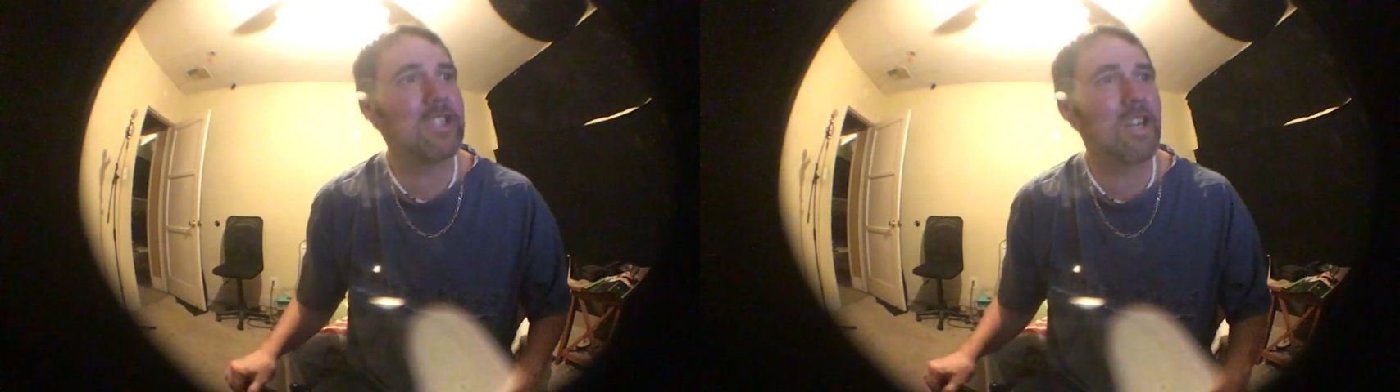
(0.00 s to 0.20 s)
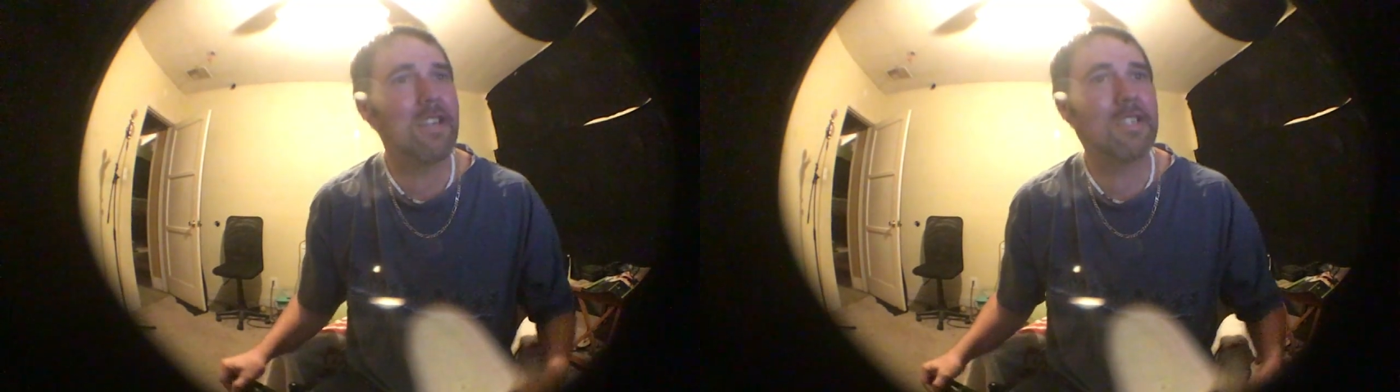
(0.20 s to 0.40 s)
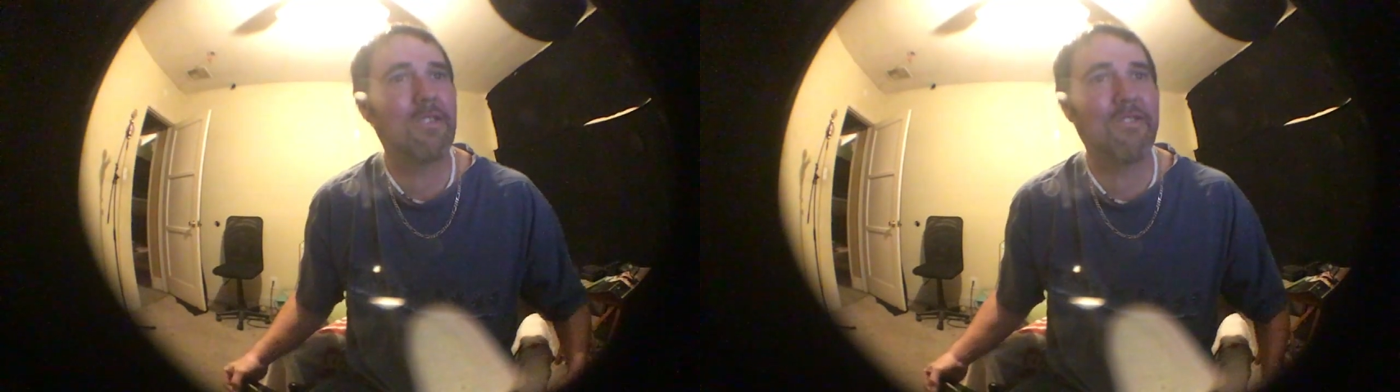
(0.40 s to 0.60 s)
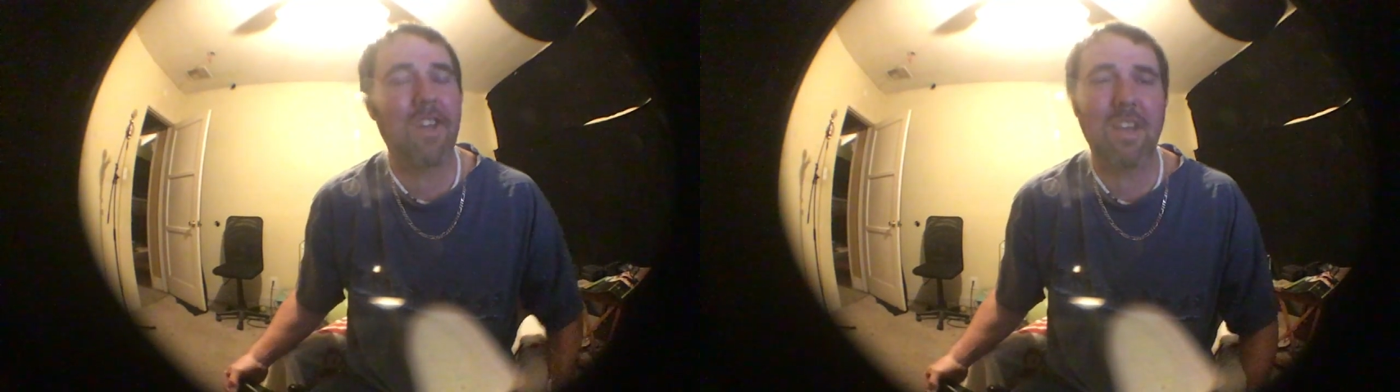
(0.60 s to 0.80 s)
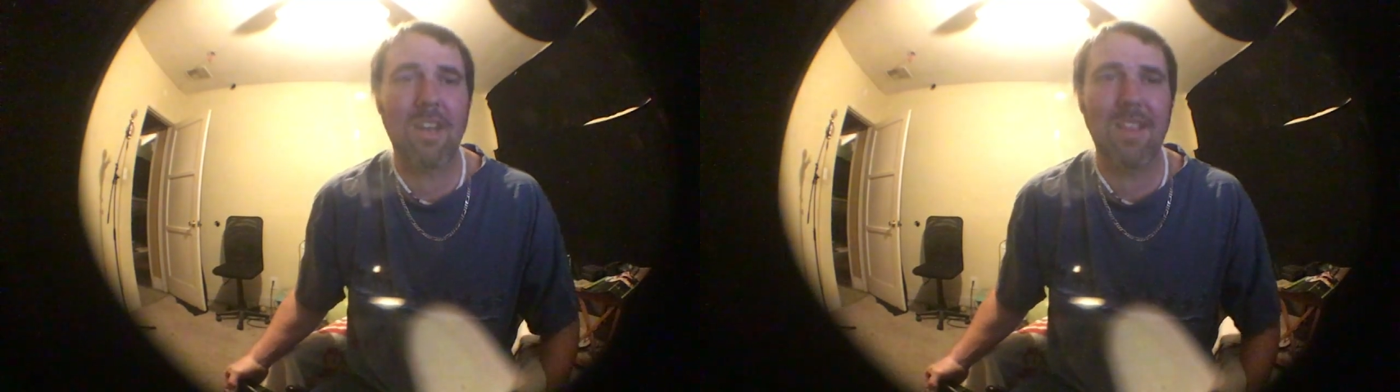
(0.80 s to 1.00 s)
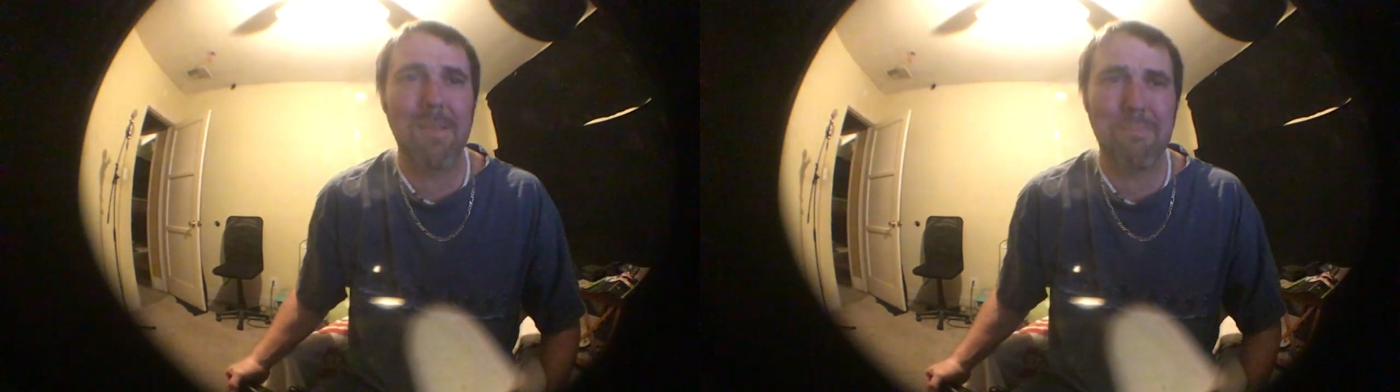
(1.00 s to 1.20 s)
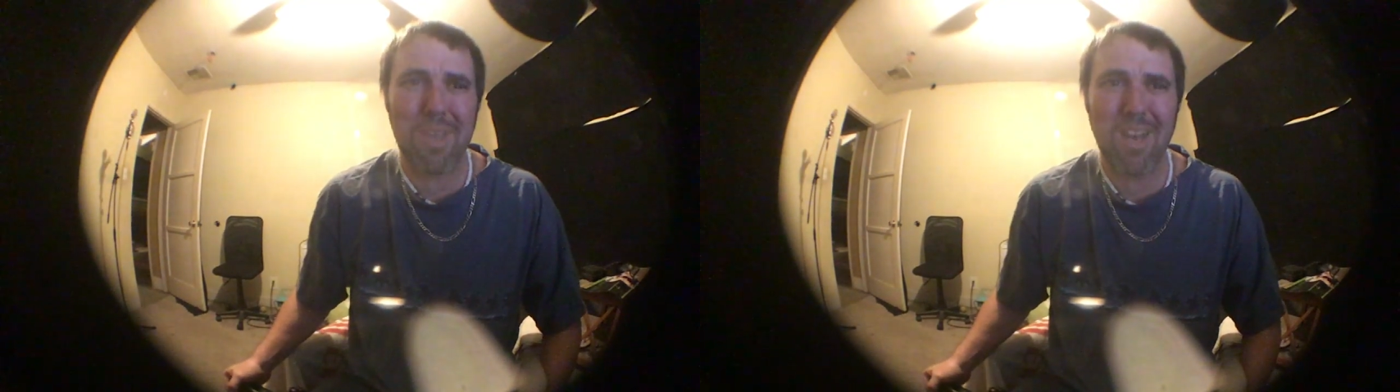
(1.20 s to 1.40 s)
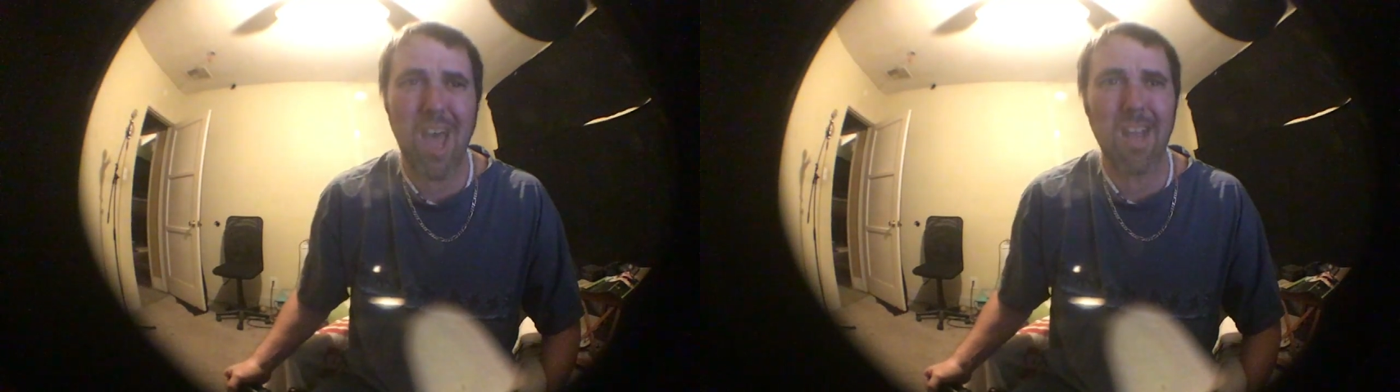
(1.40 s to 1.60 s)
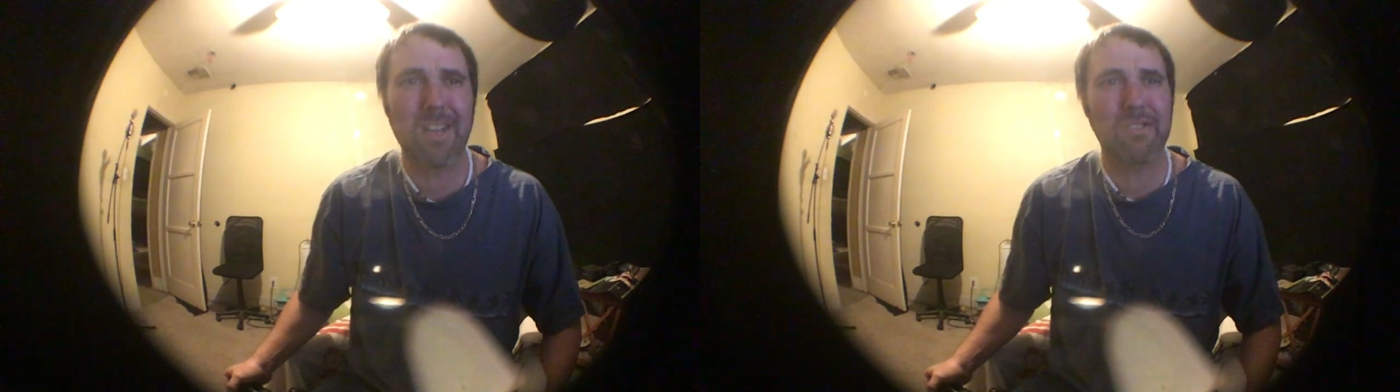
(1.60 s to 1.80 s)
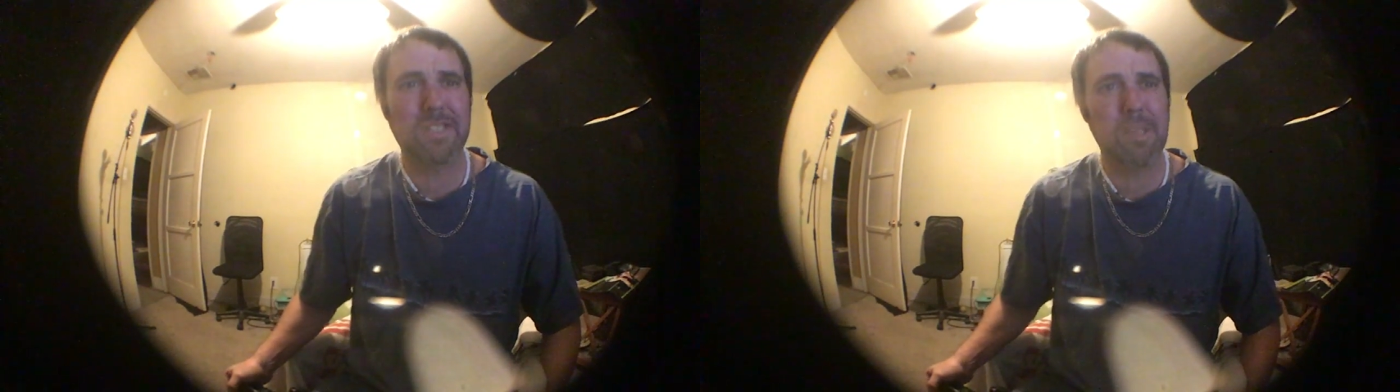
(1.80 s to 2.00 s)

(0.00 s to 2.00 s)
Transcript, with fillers: church of fucking Olympianakos,